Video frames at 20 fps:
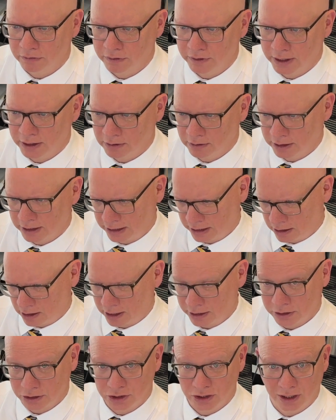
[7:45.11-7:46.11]
their
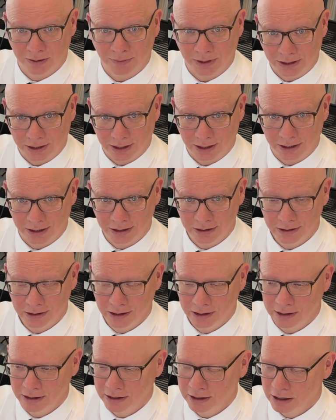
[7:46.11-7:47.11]
AI Gemini,
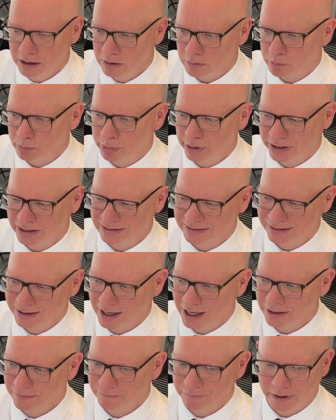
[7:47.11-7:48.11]
but it's
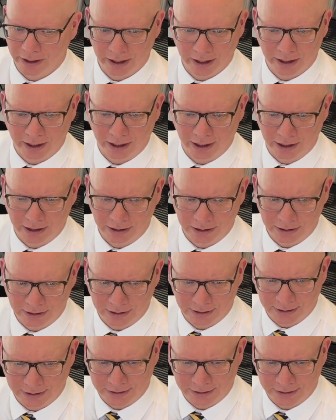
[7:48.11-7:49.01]
kind of like a